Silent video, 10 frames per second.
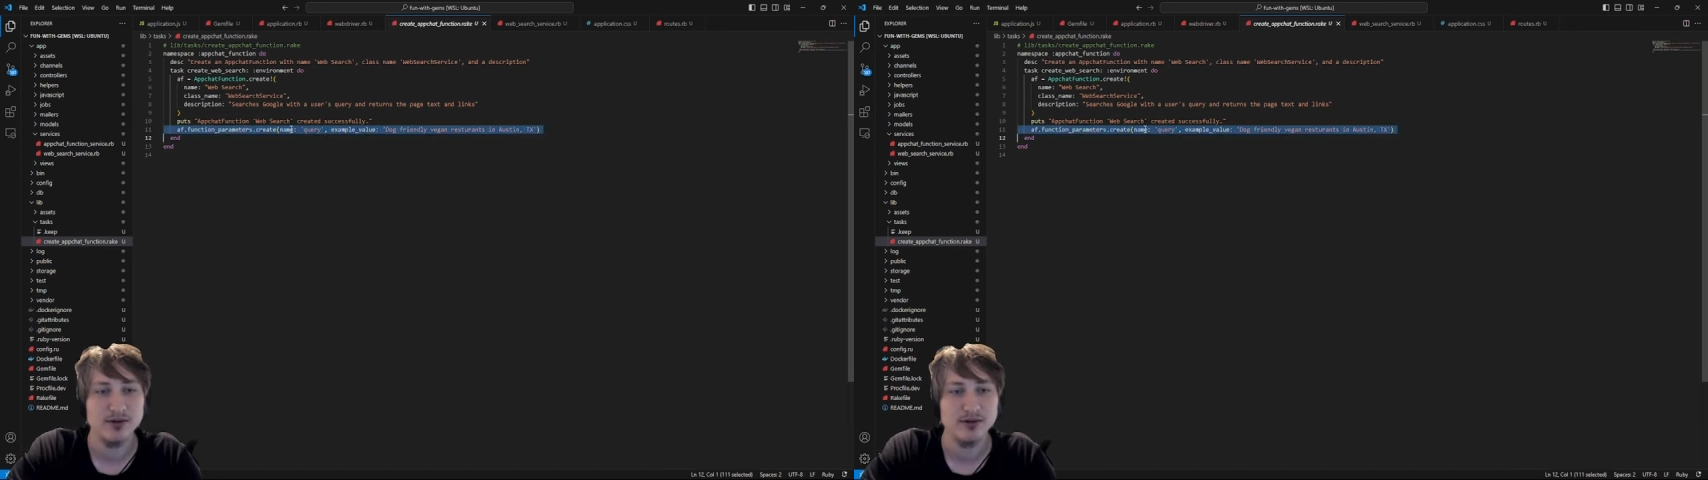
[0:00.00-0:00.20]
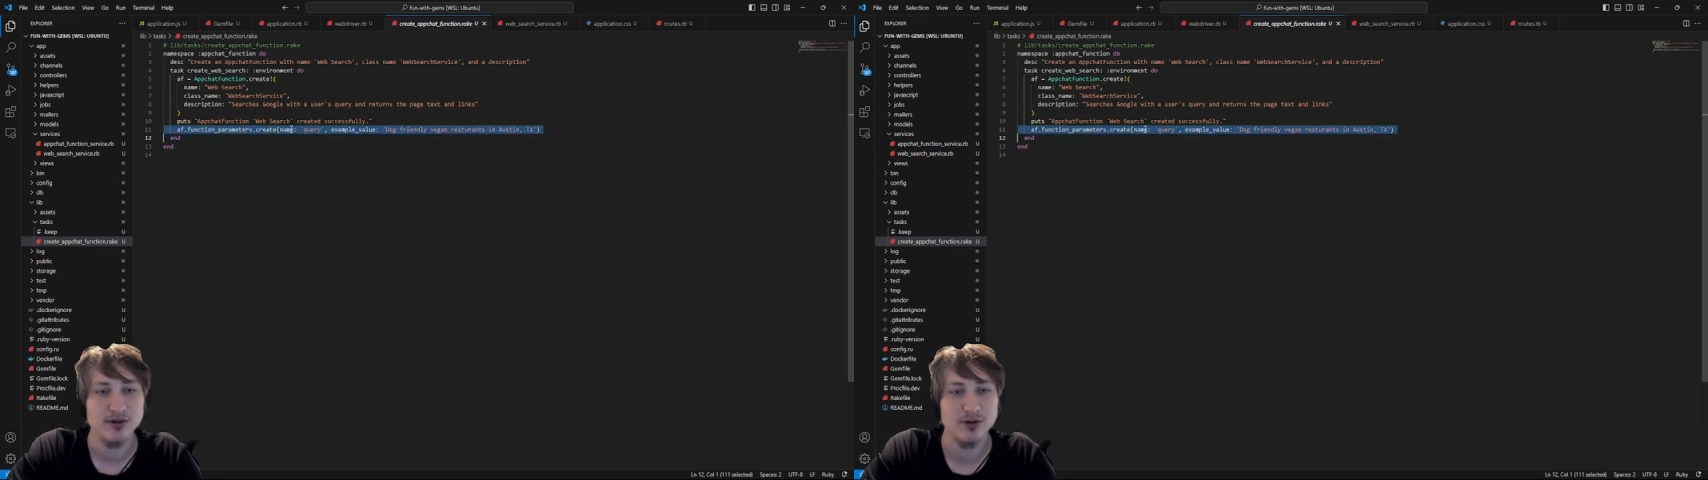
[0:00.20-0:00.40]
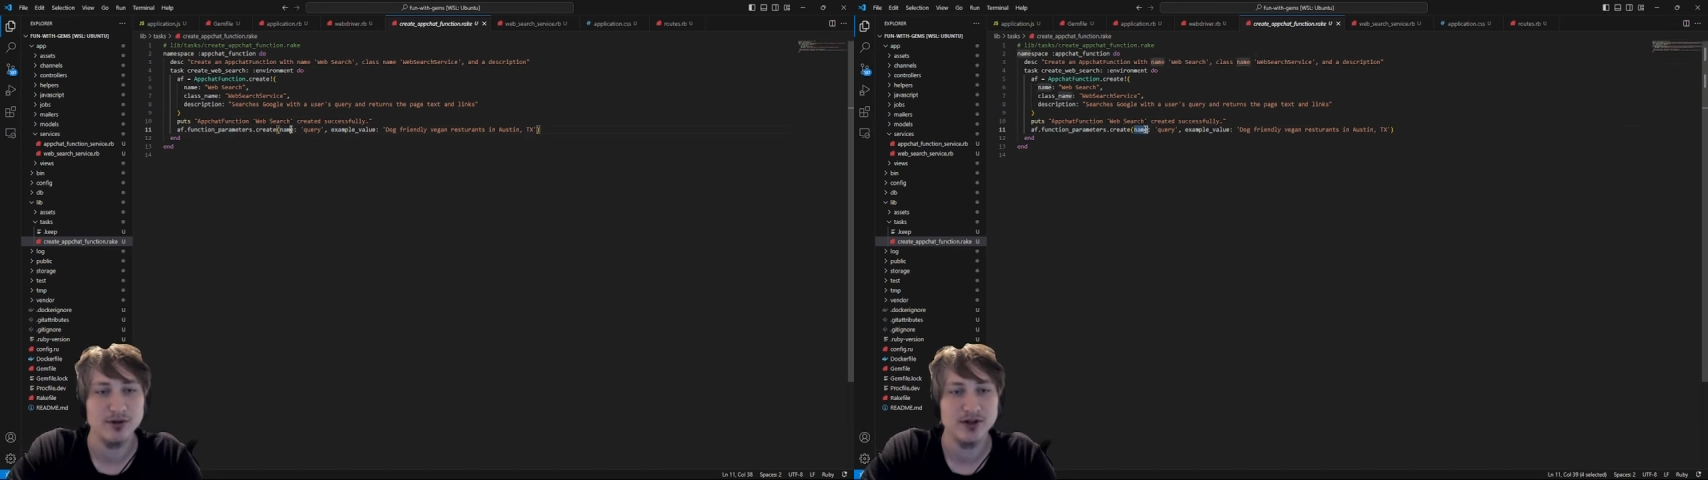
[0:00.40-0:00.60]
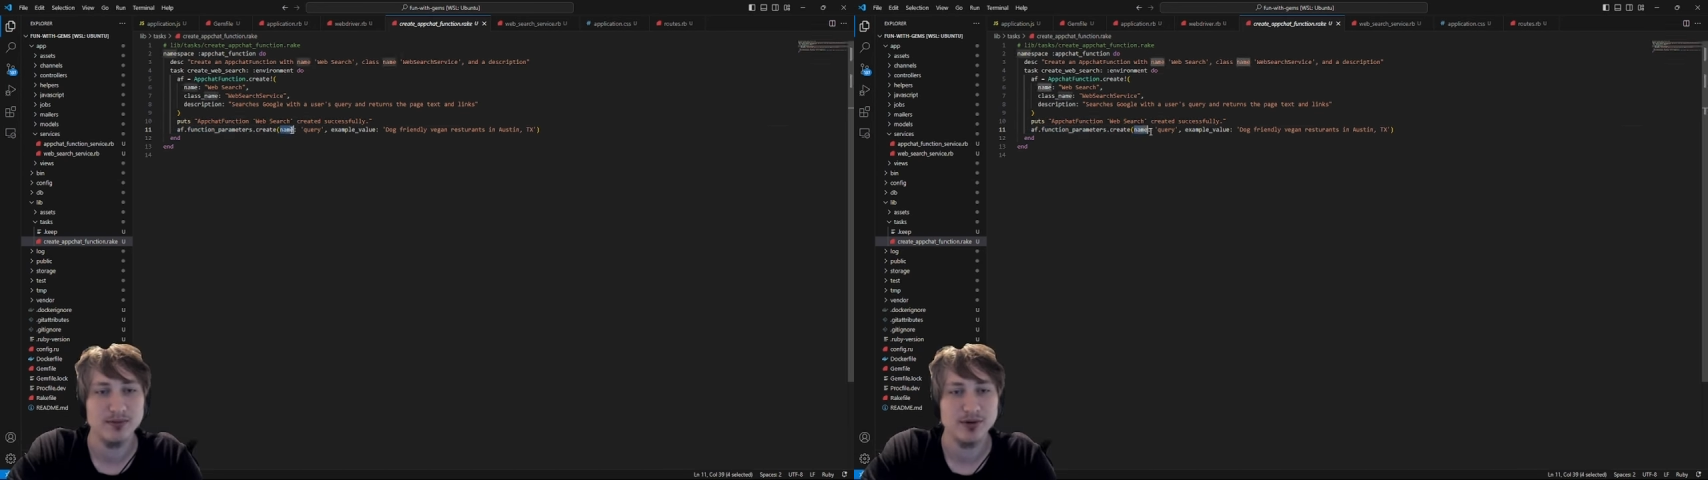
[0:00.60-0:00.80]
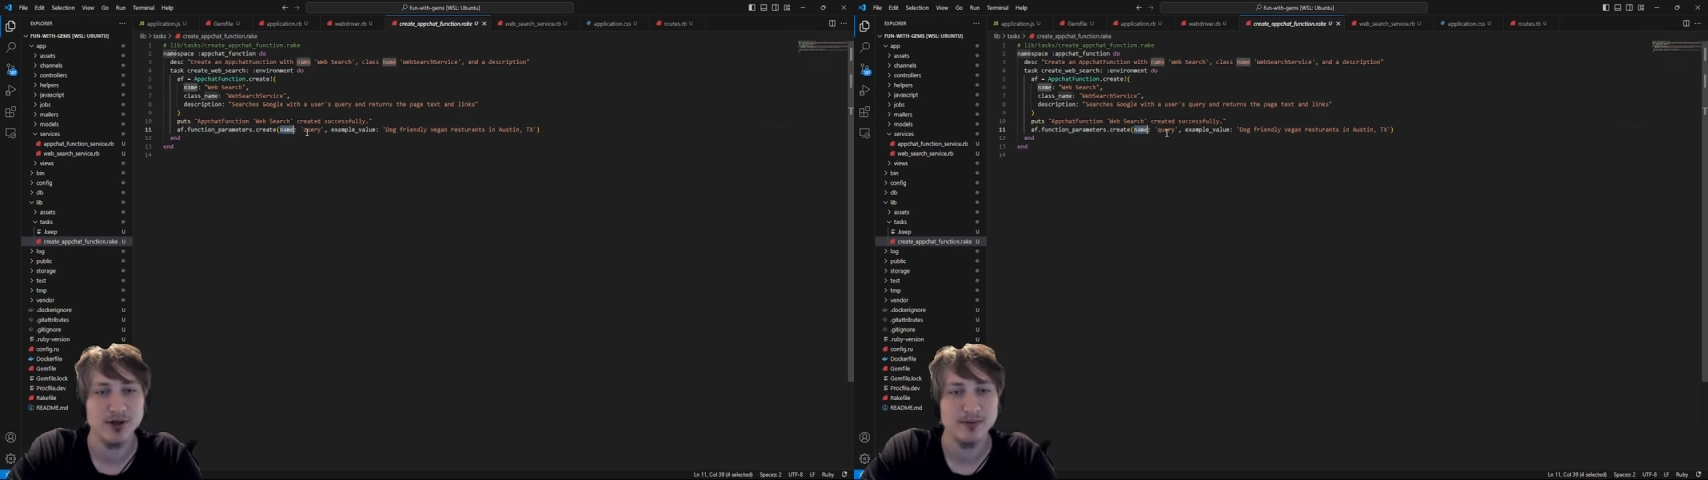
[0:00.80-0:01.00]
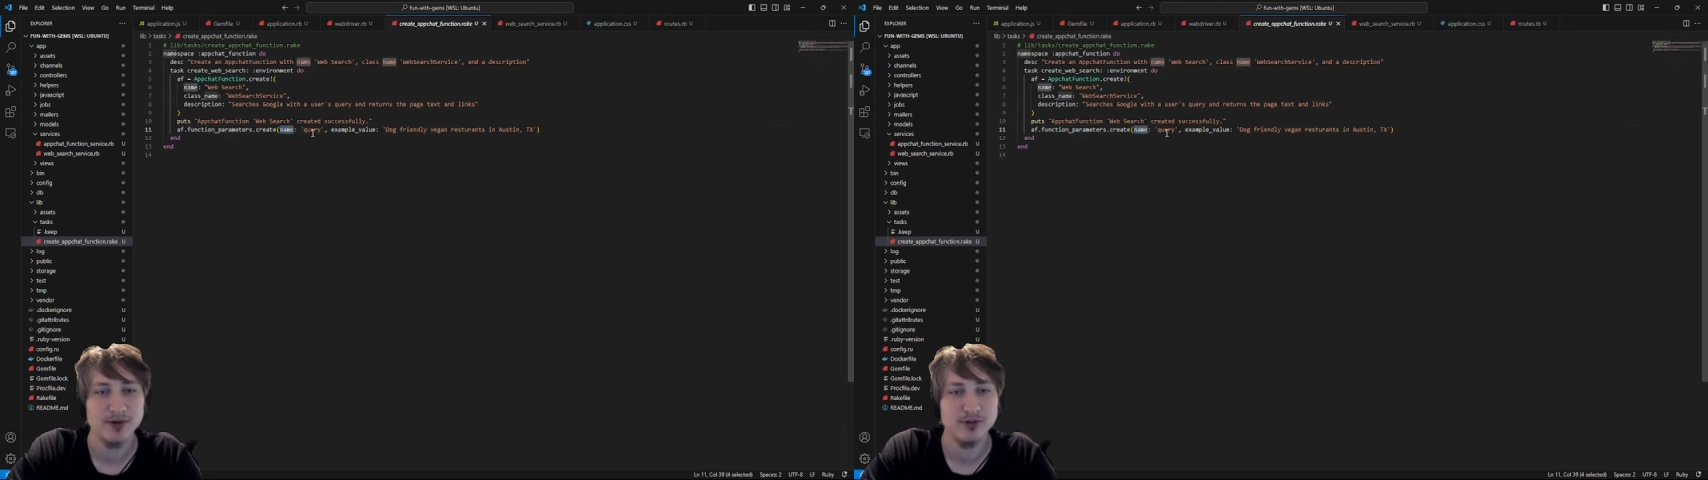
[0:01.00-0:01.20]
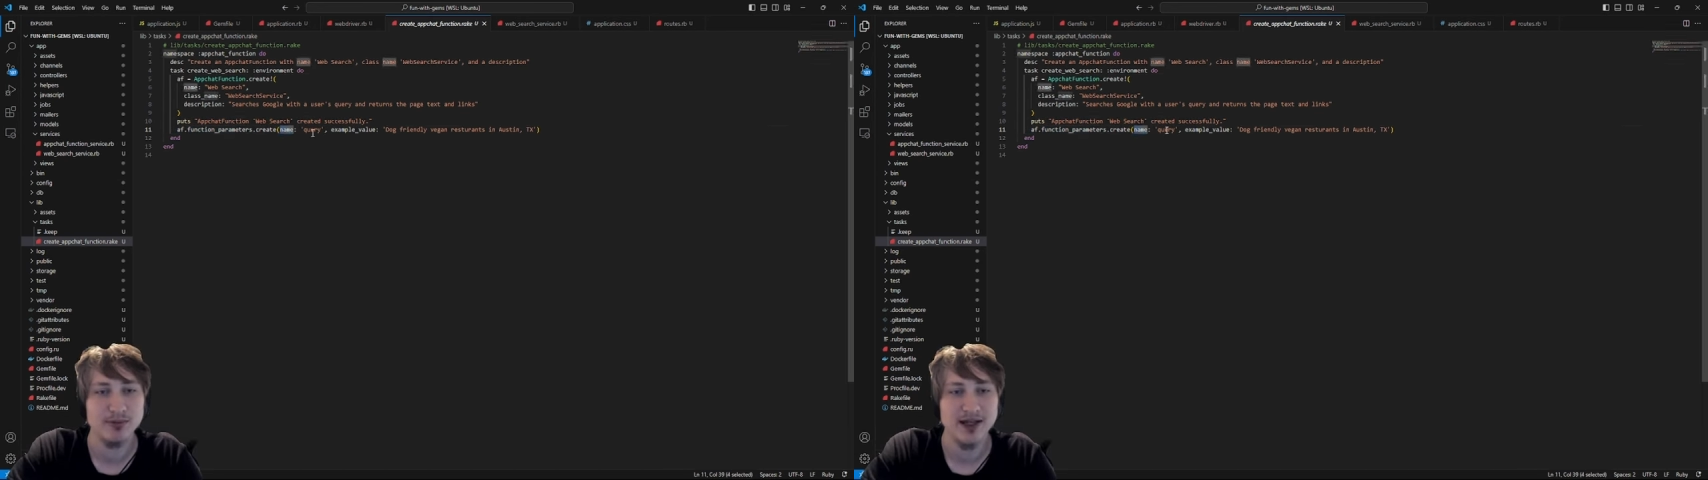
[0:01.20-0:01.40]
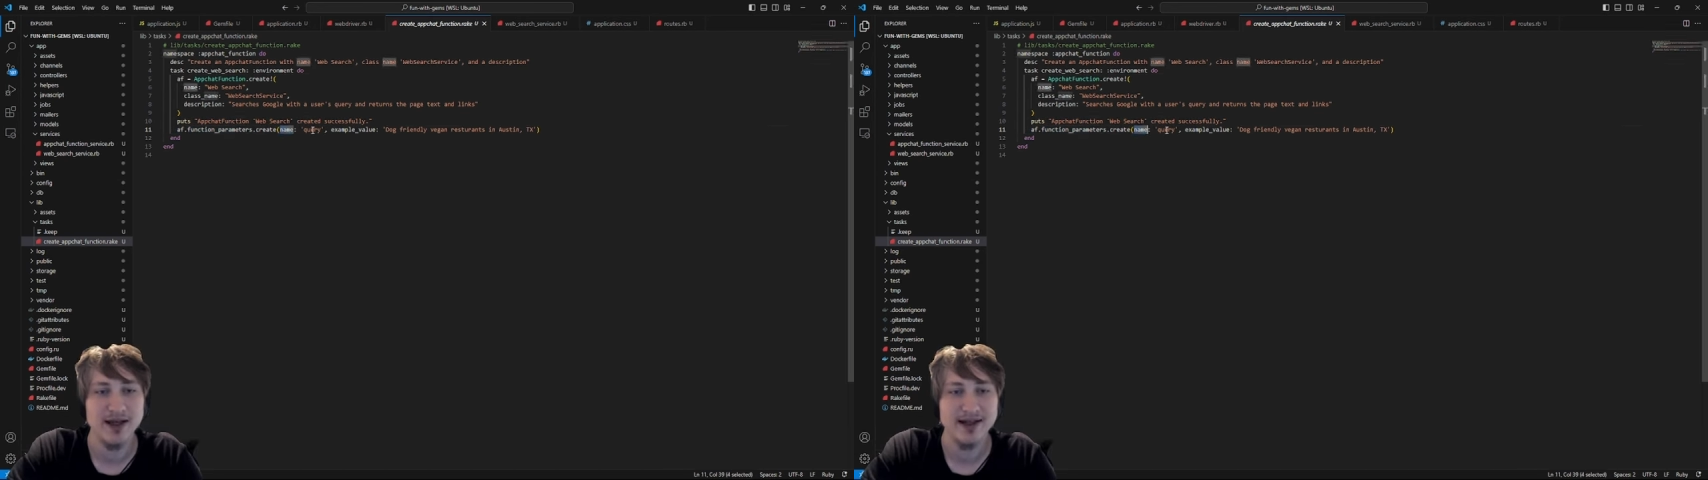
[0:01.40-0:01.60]
So can the parameters
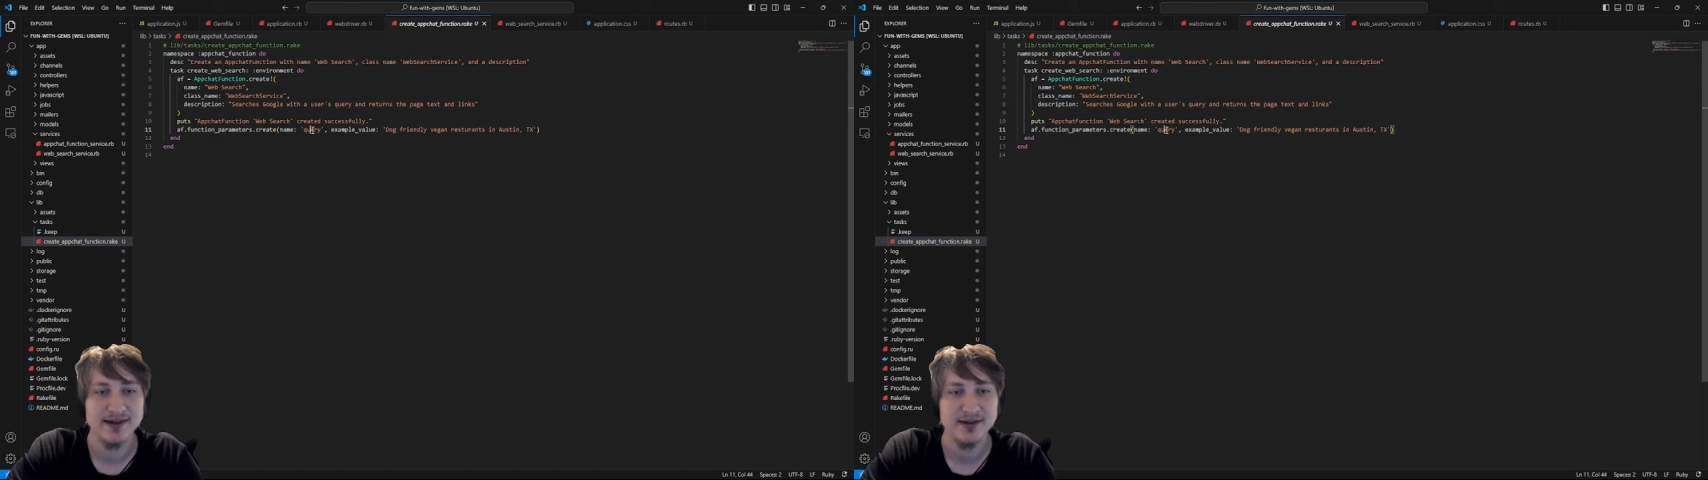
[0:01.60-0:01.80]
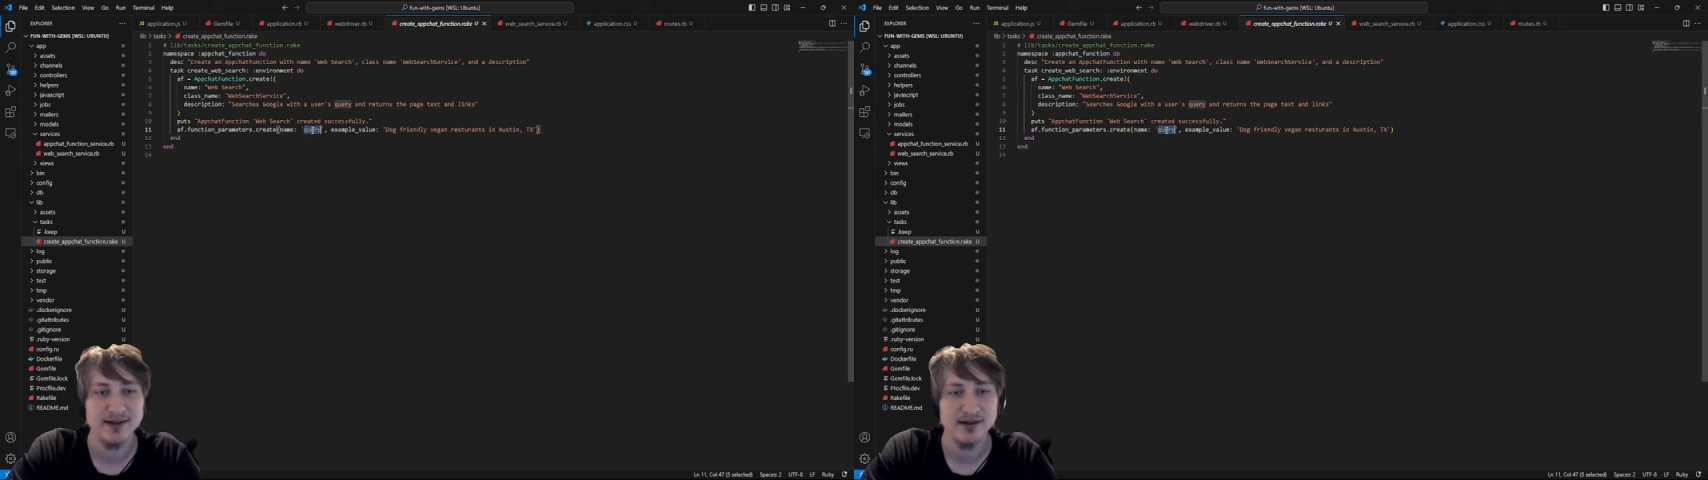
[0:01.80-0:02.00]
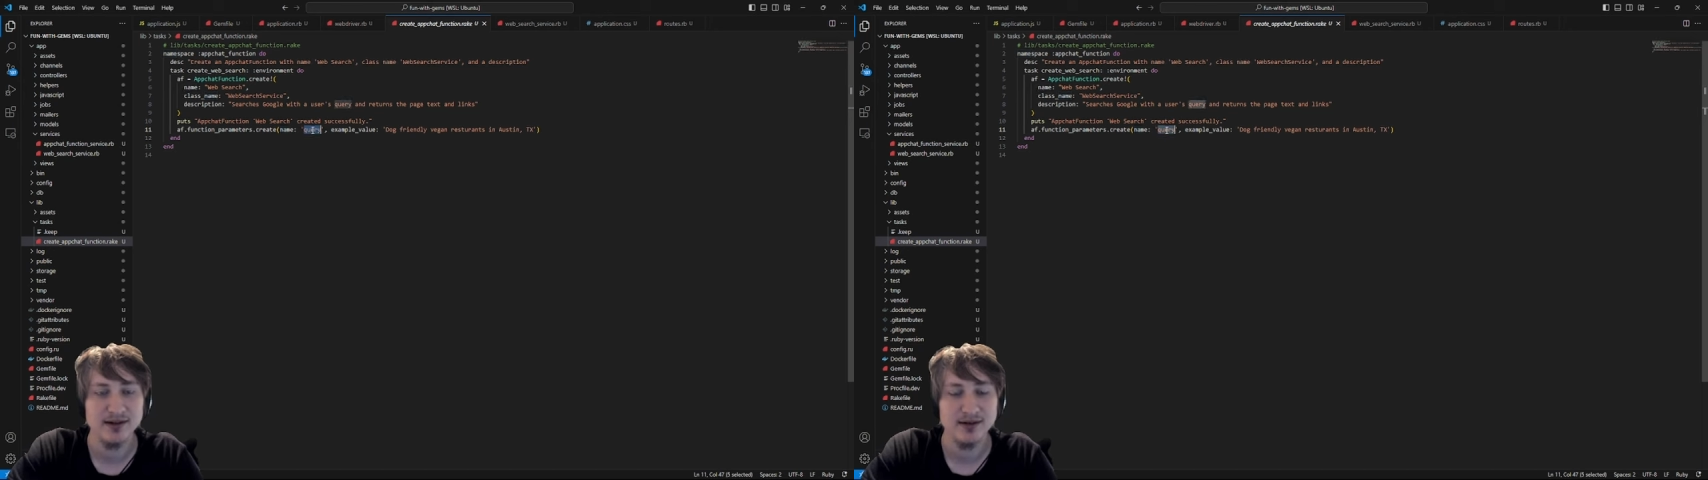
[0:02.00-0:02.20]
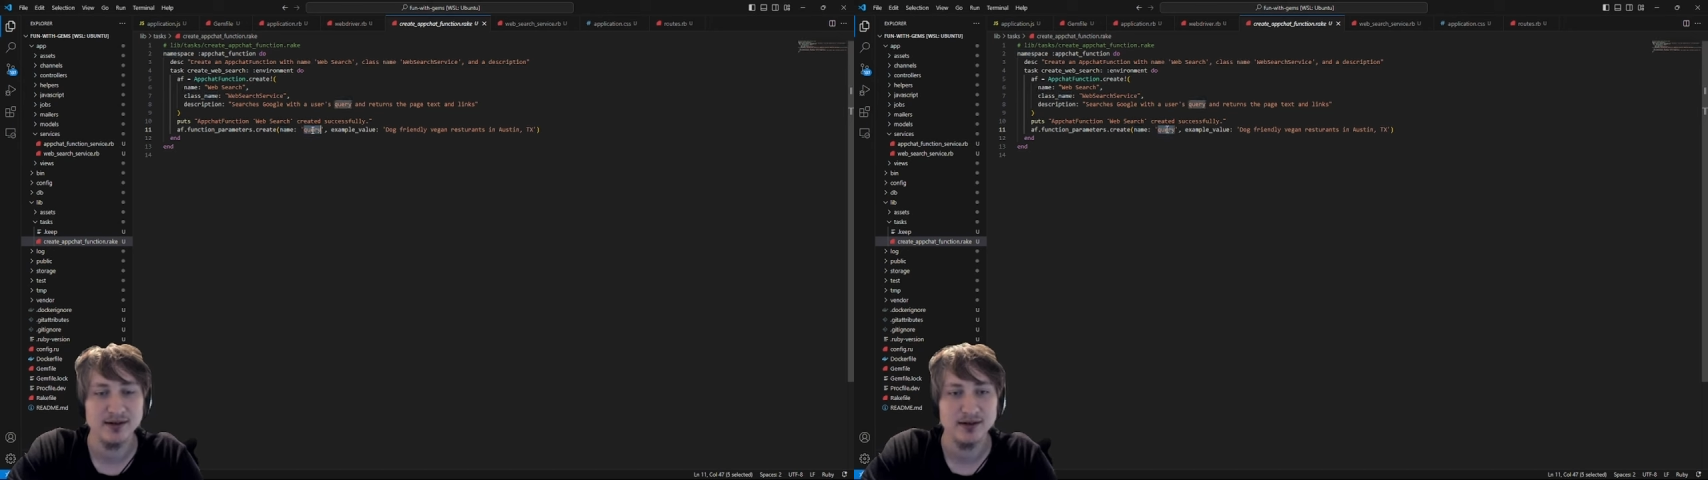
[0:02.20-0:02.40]
be anything?